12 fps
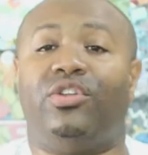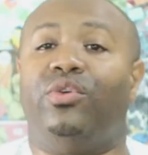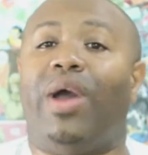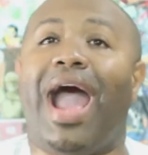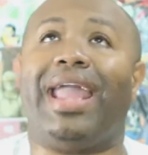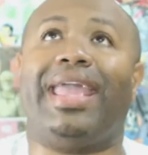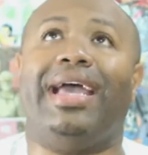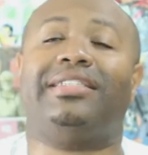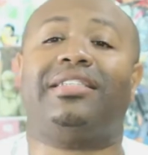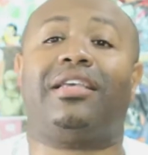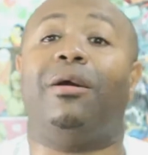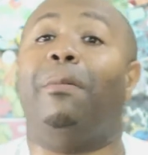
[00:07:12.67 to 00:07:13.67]
to, I
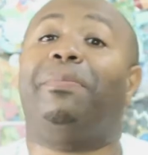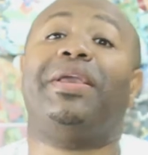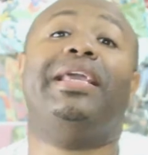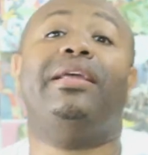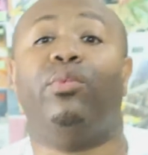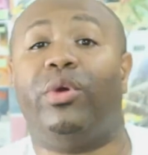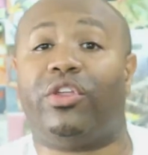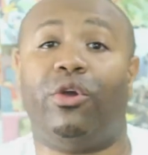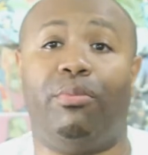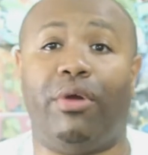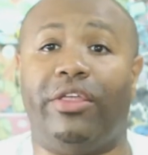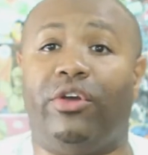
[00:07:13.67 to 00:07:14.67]
guess, compete with
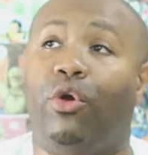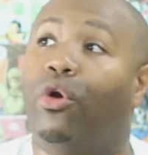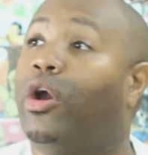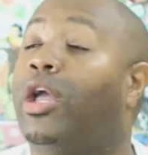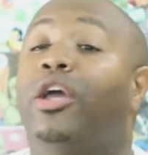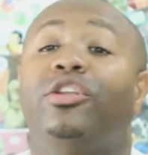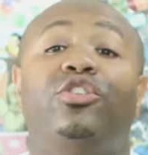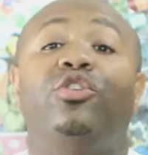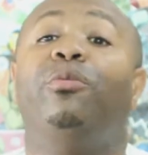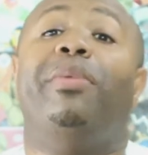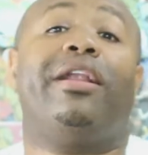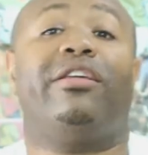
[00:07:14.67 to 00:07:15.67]
her brother or
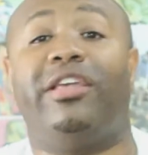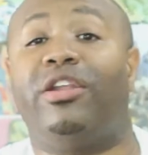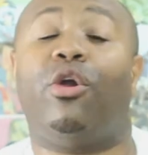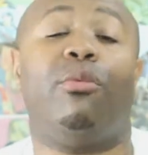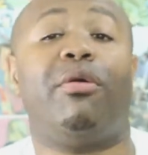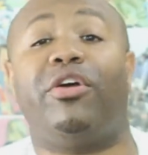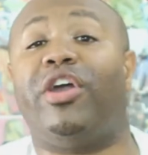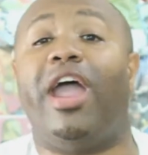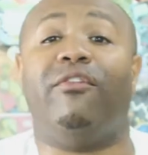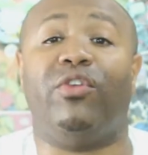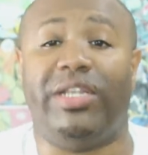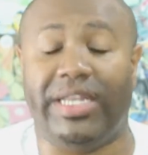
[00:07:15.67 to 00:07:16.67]
do better than her brother
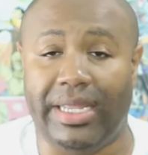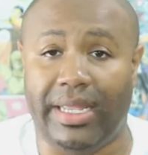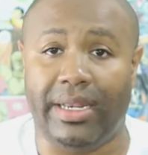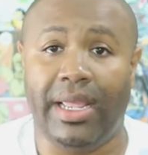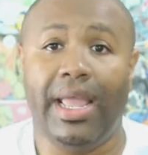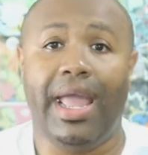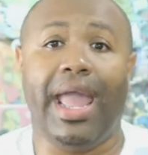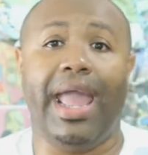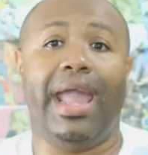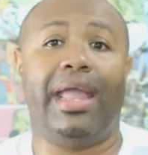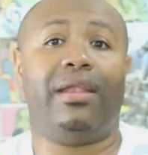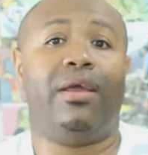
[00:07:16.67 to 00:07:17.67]
ever did.
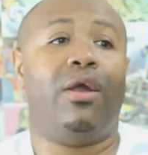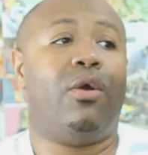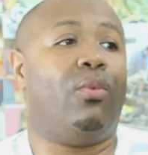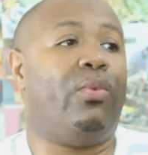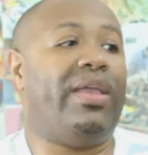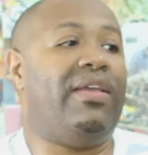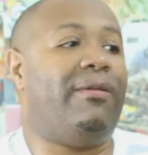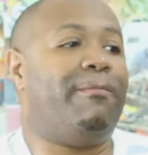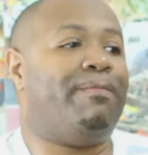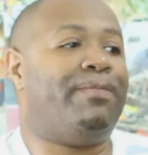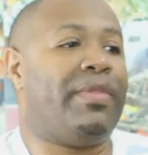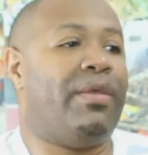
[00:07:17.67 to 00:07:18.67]
And we
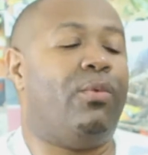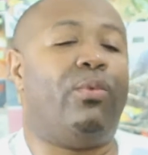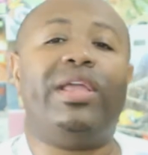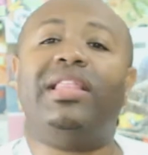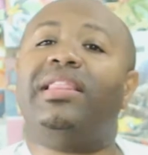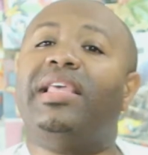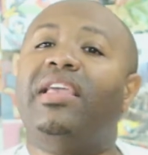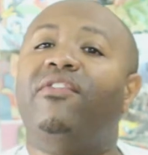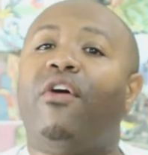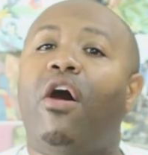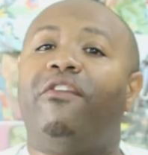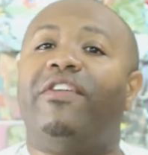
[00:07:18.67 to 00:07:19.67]

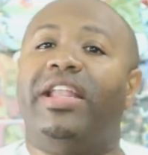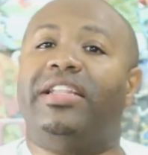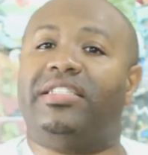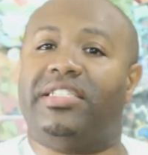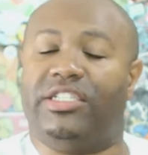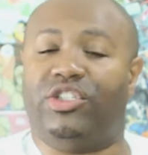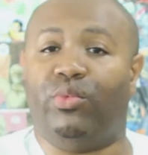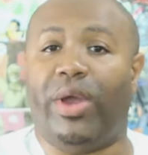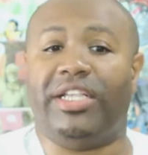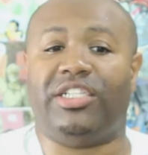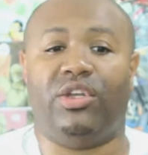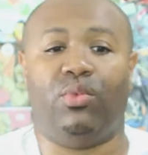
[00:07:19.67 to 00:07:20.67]
leave off in a
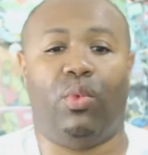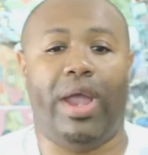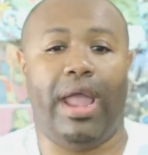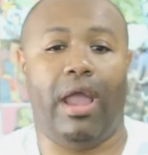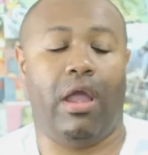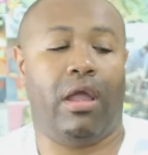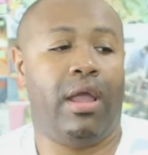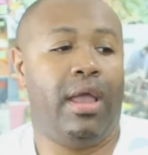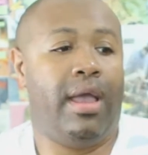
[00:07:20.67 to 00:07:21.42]
situation where